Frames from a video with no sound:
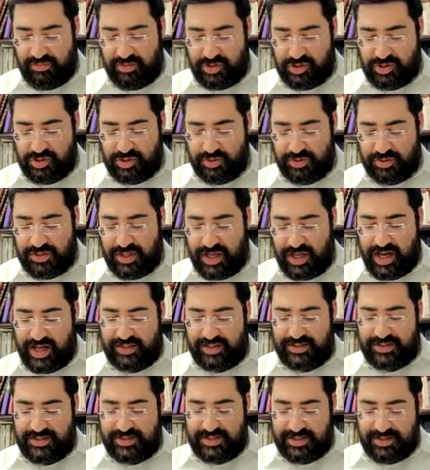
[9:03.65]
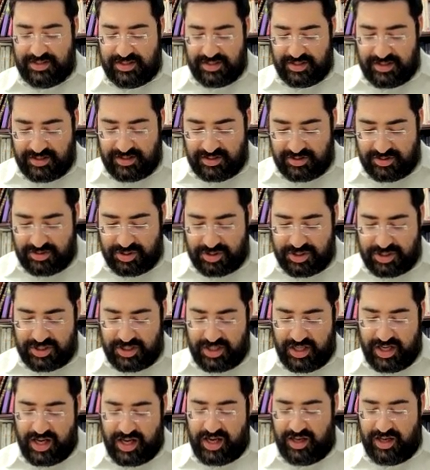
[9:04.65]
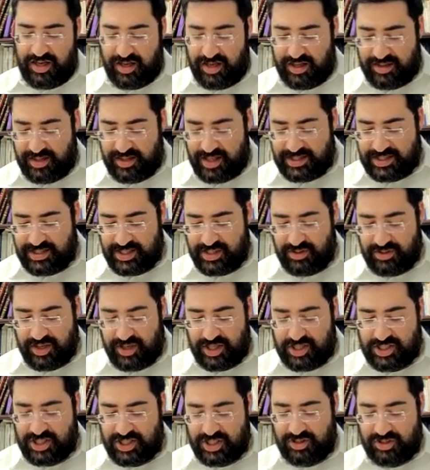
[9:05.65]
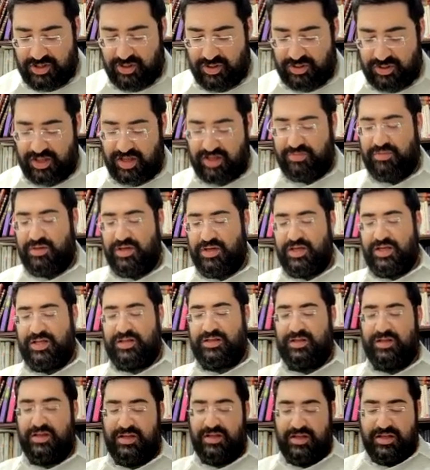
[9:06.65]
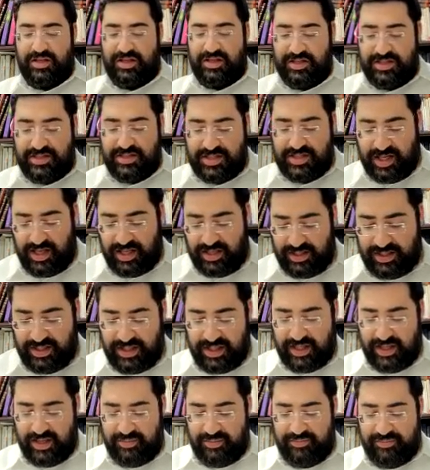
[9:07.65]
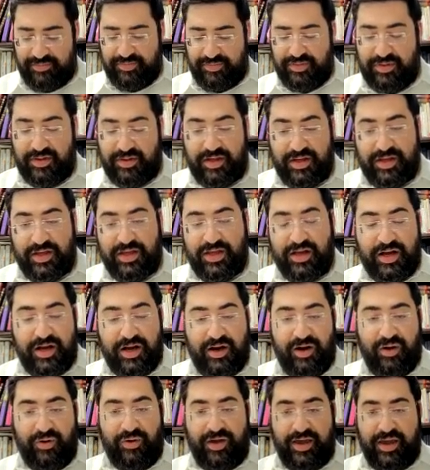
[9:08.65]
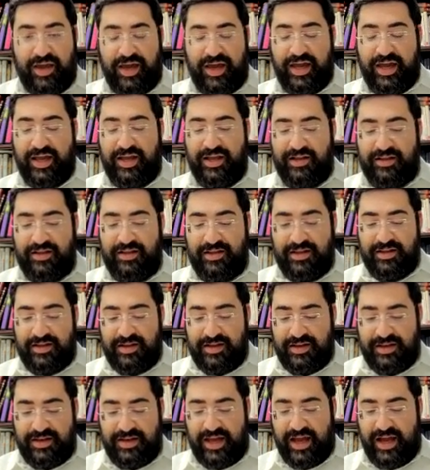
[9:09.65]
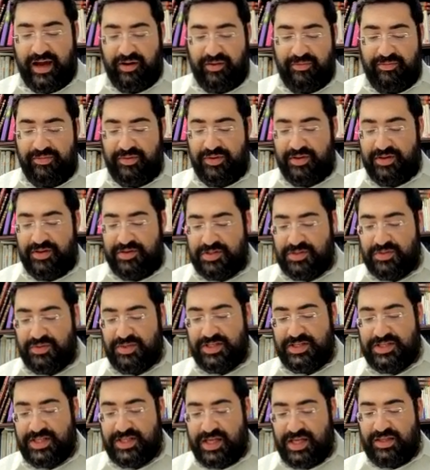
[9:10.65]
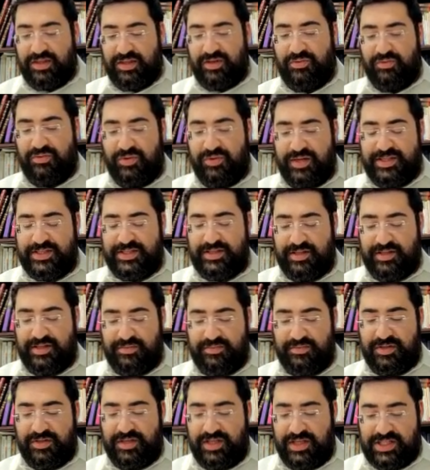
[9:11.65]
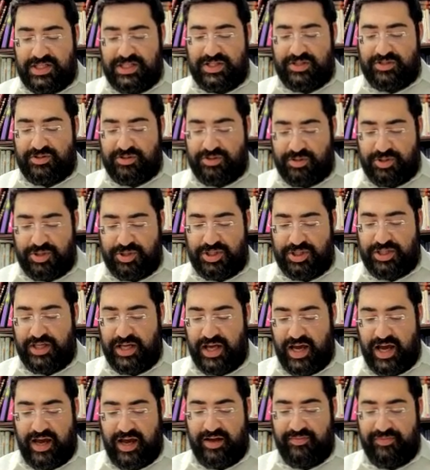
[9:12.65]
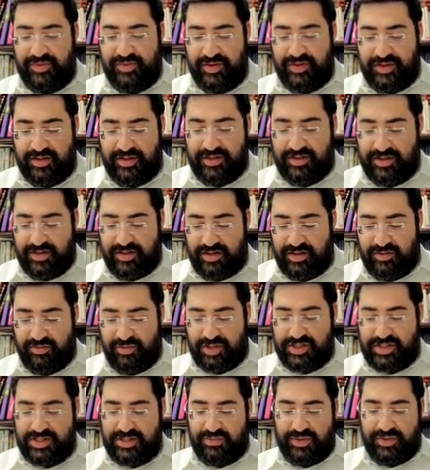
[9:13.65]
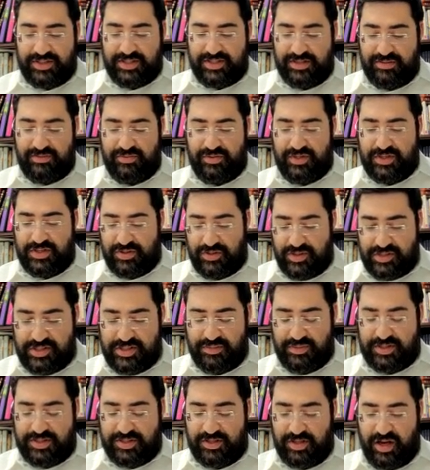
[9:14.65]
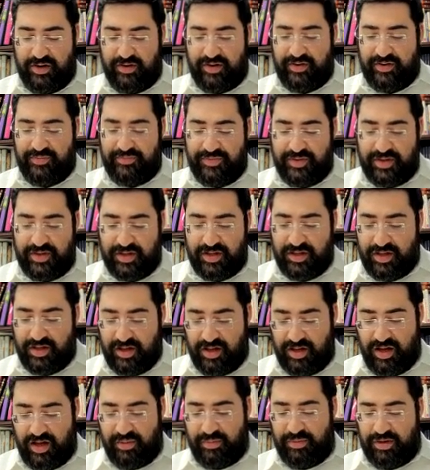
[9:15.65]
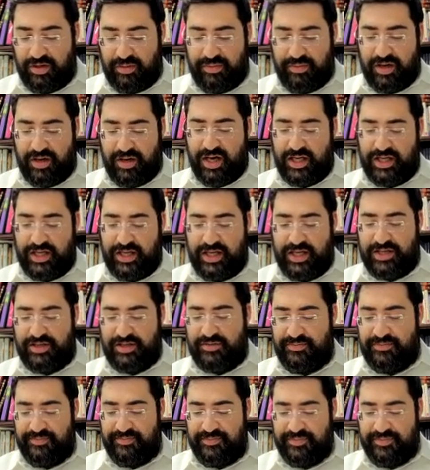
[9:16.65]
Mishutat tushia, and that's how you get shatot can mean tzaddikim. Okay, now so he said the wisdom is tushia. What's the wisdom? Wisdom is Torah. Amir b'Hanan.